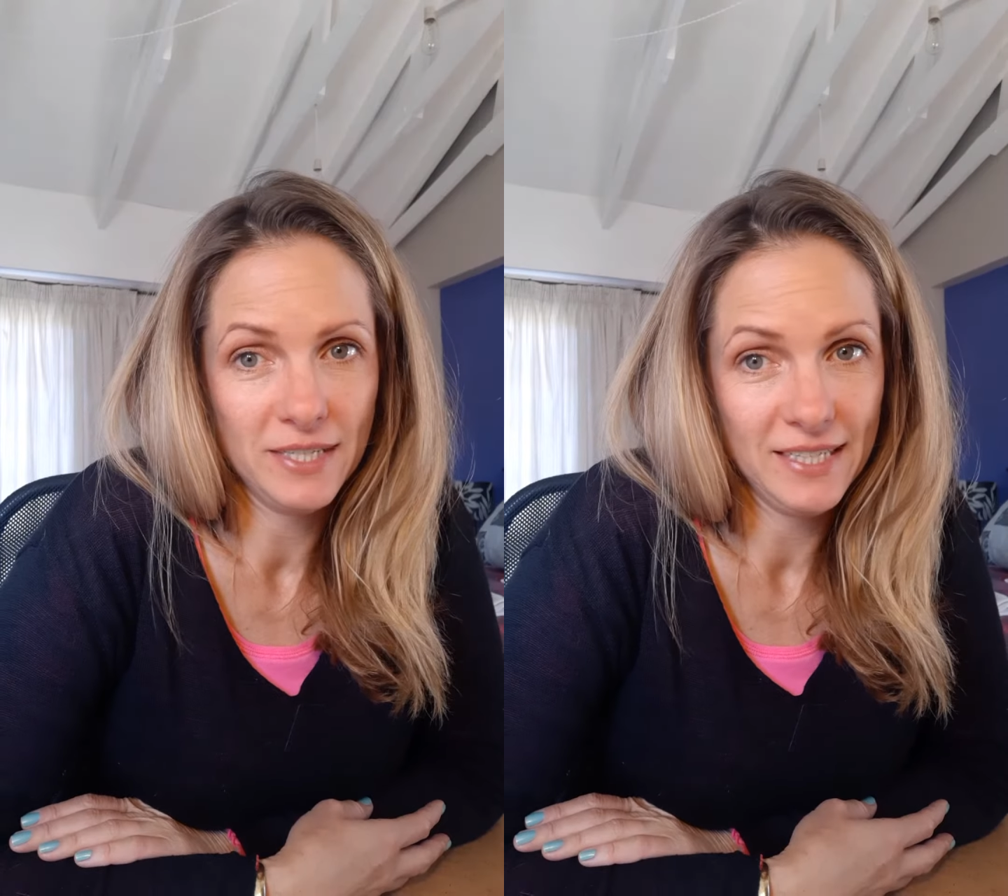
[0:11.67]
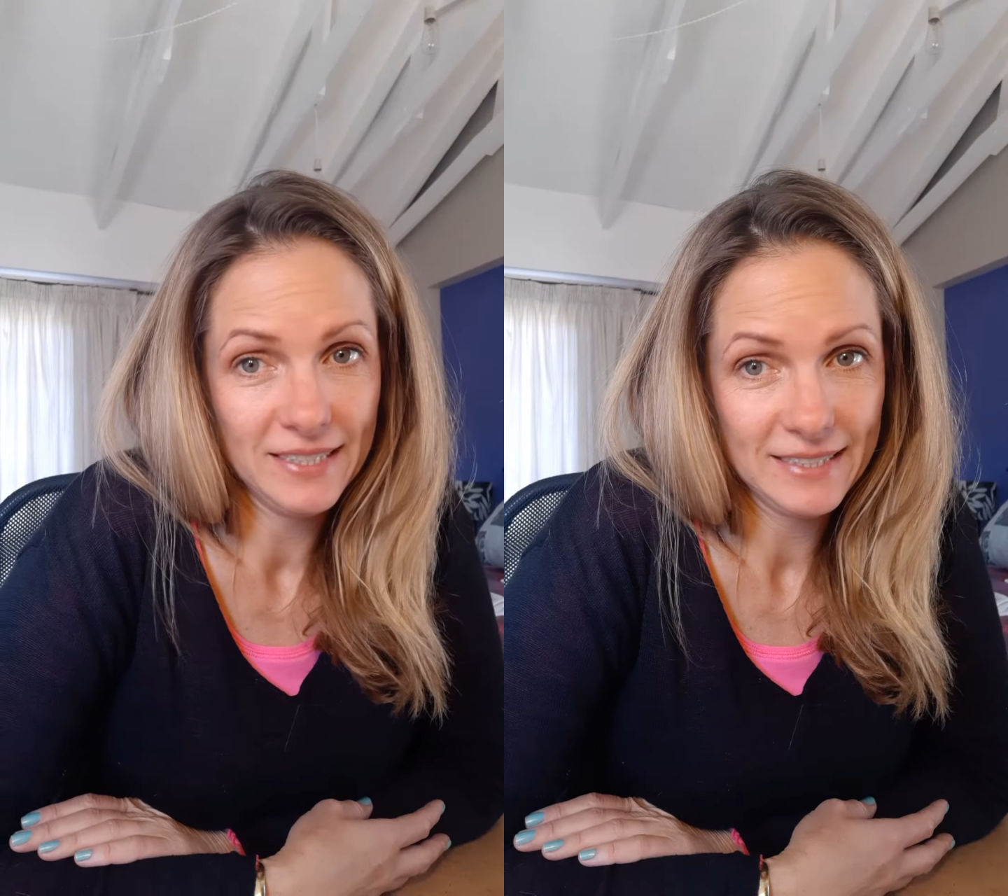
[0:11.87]

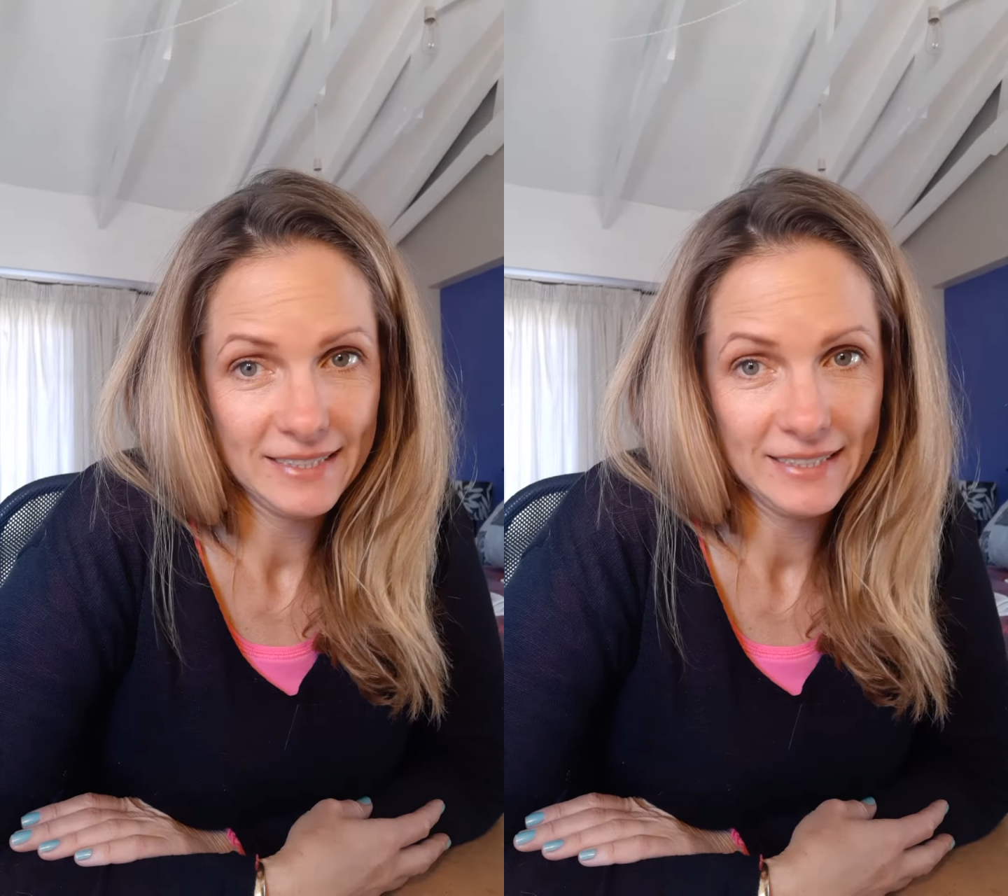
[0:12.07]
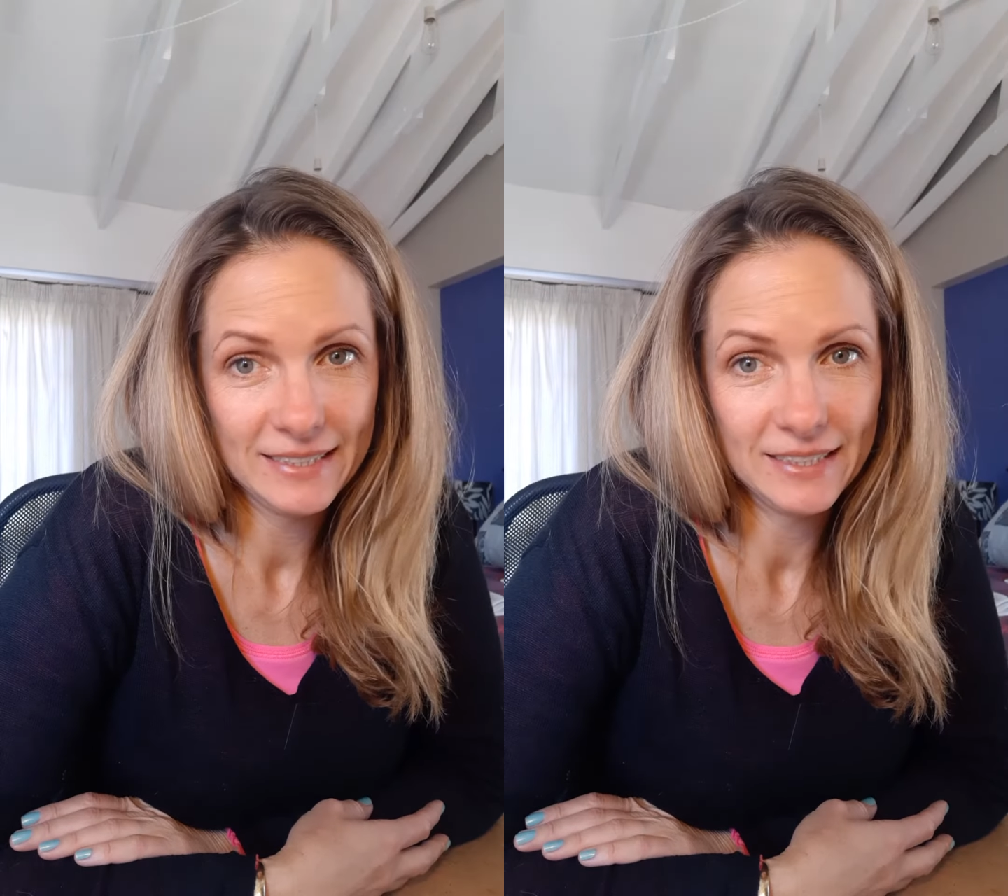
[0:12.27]
kits.
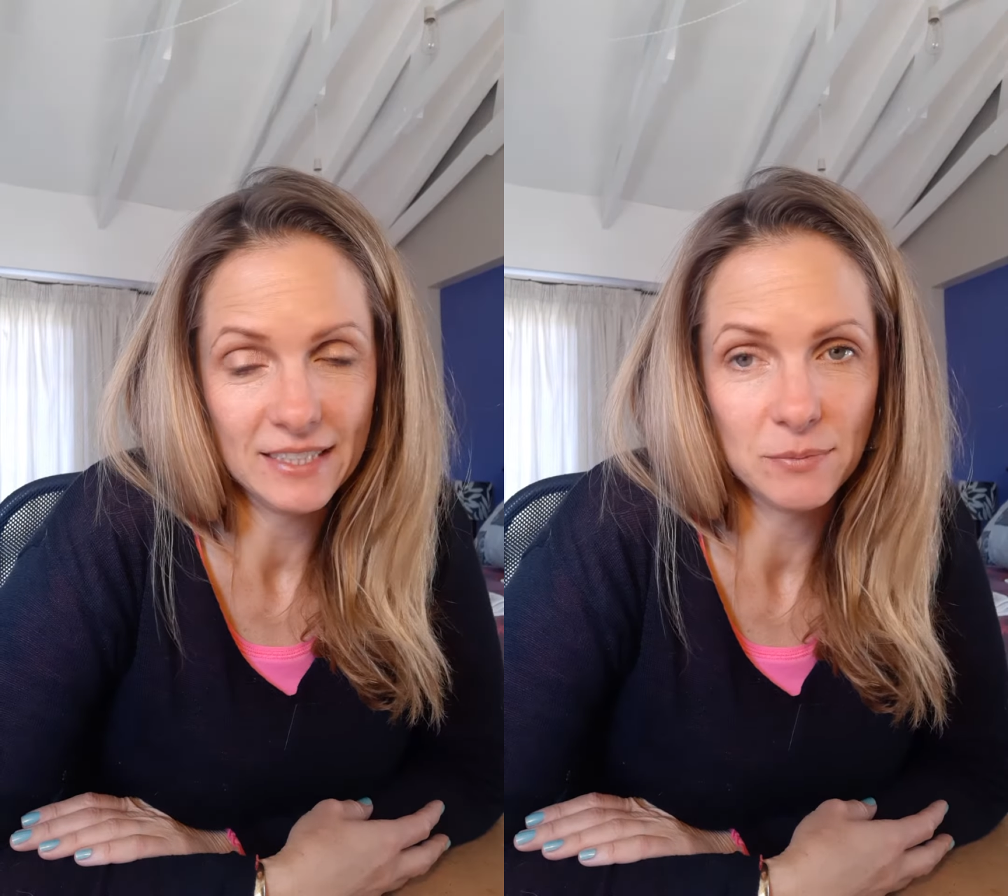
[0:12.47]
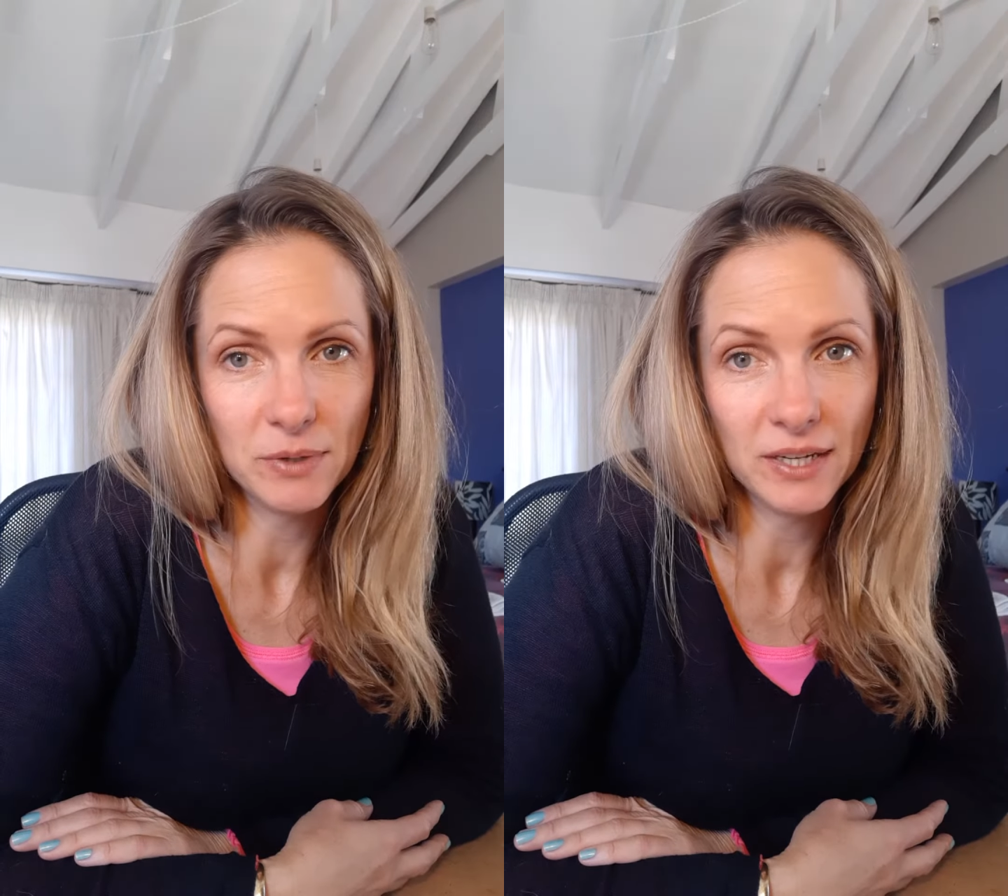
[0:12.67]

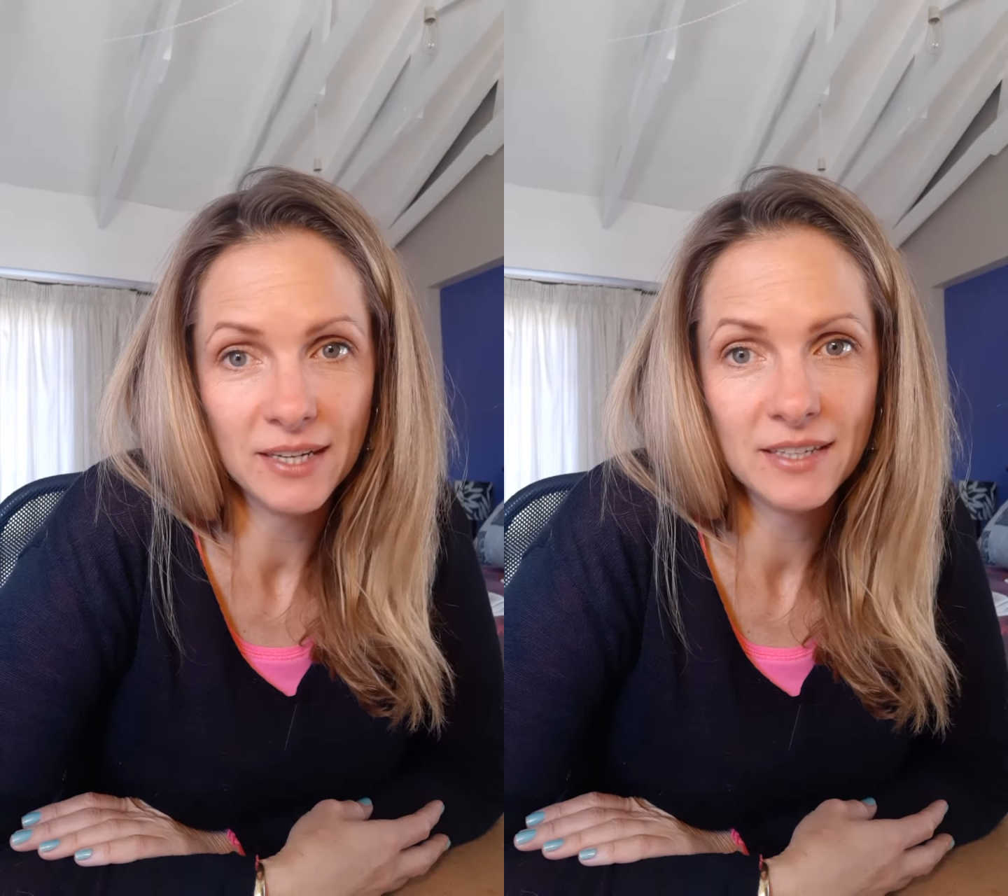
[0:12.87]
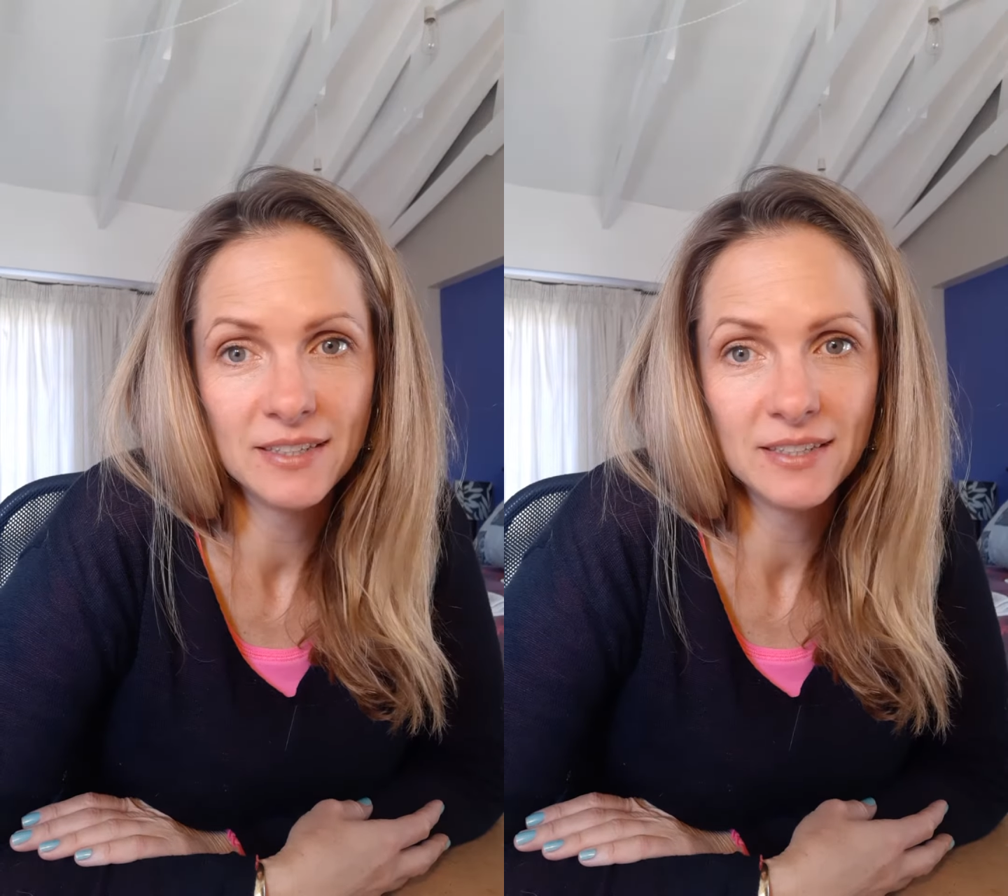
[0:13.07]
That's big.